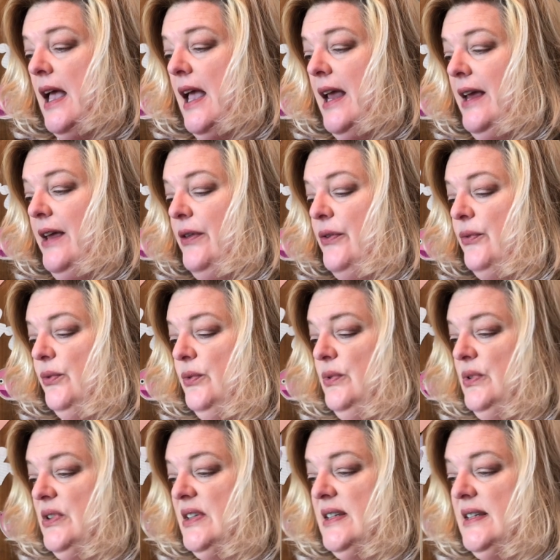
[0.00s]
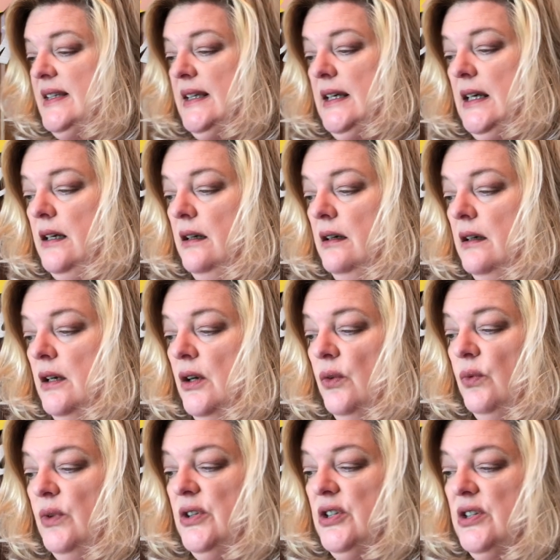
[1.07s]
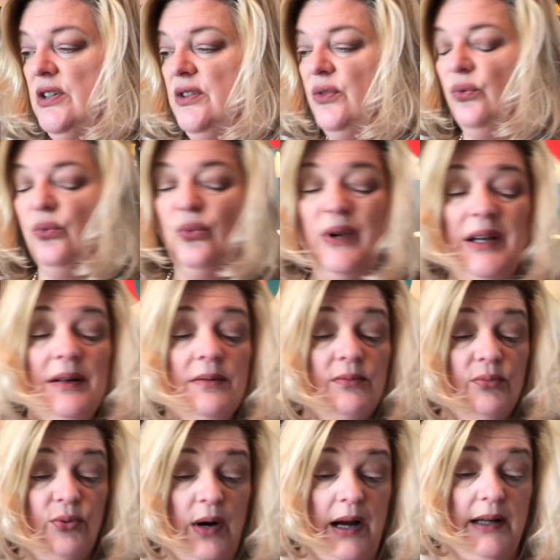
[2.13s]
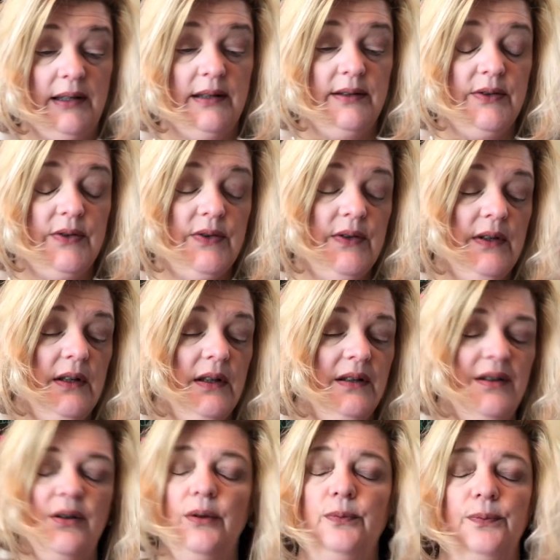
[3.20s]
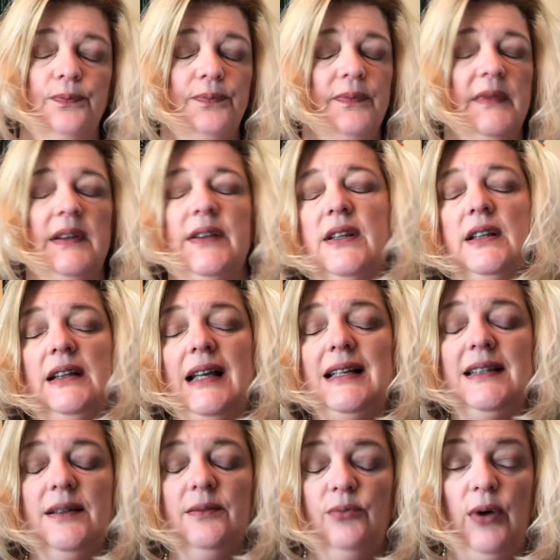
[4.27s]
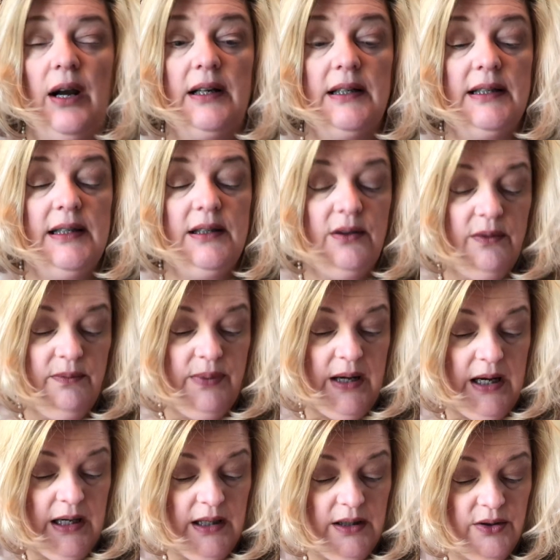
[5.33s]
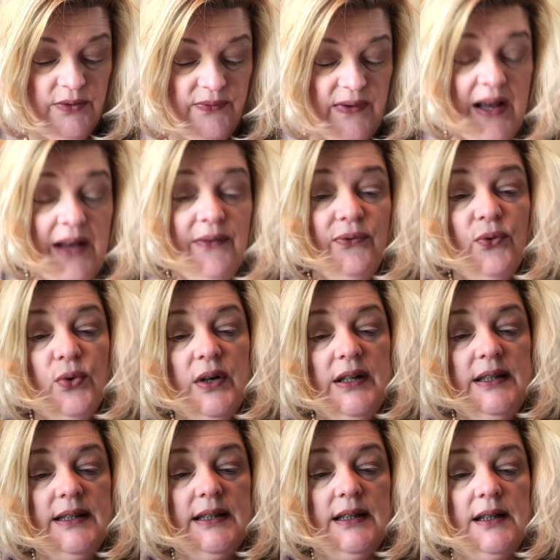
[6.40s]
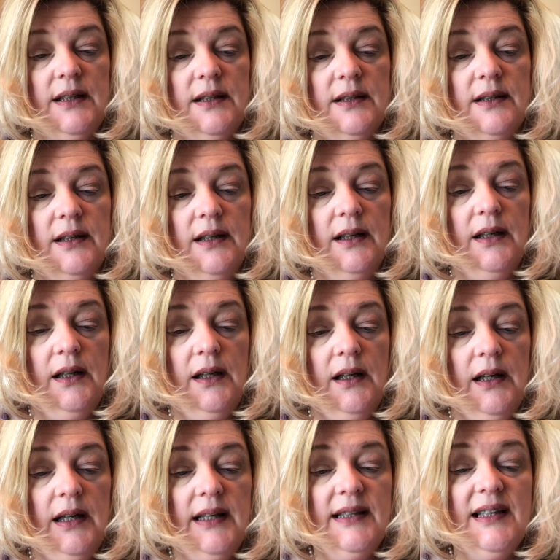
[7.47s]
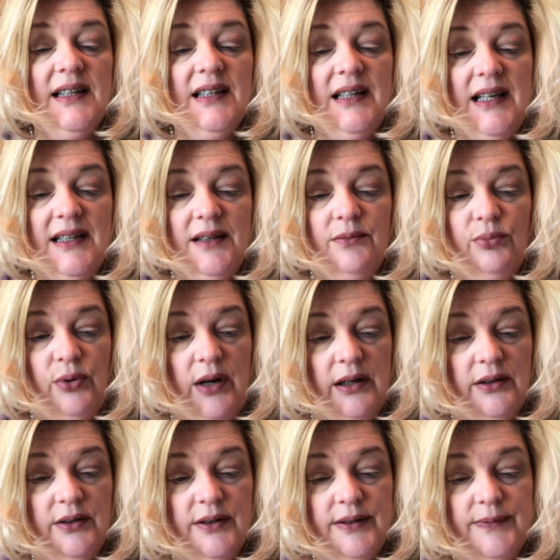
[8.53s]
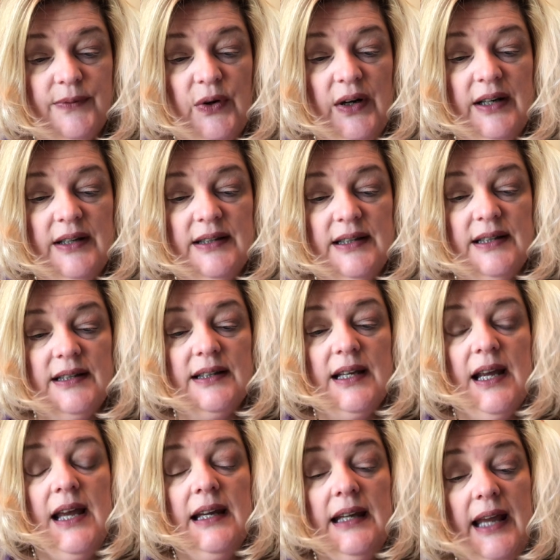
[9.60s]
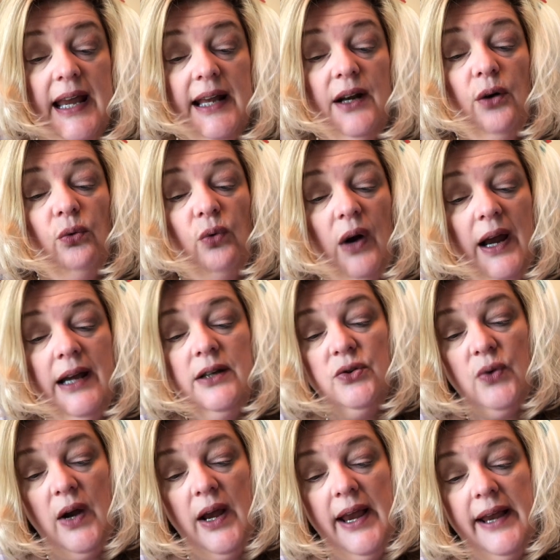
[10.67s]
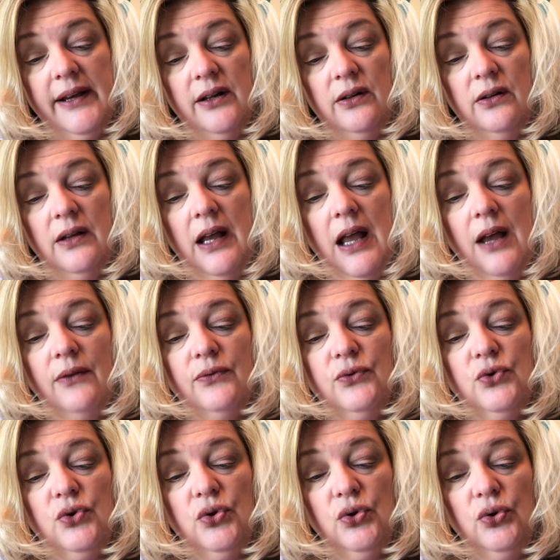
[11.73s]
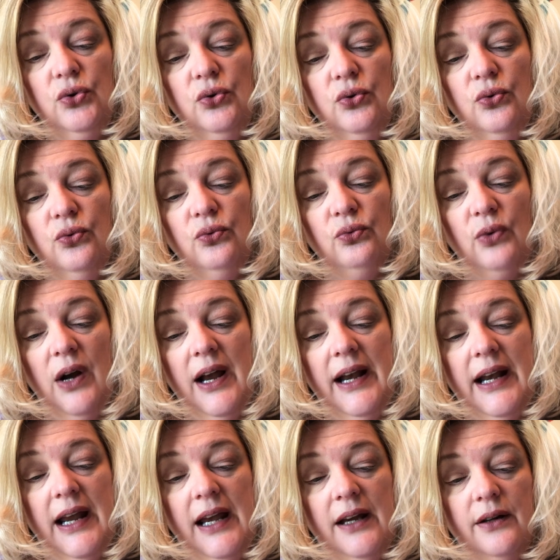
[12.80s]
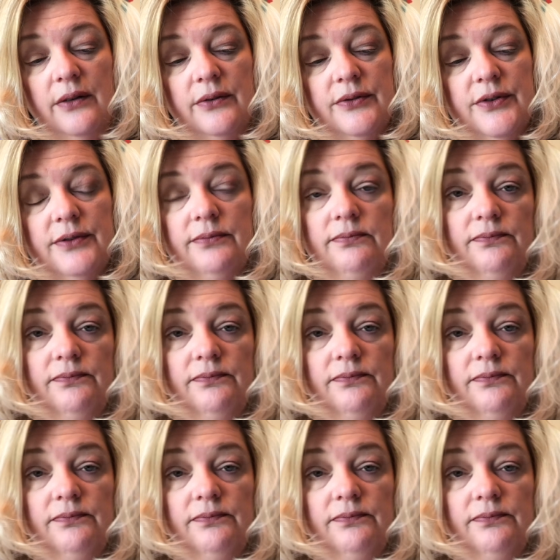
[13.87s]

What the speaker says: A through C, which is the written practice. Nope, the lesson practice. It's on page 546. It says lesson practice. All right, it says, can a right triangle have two right angles?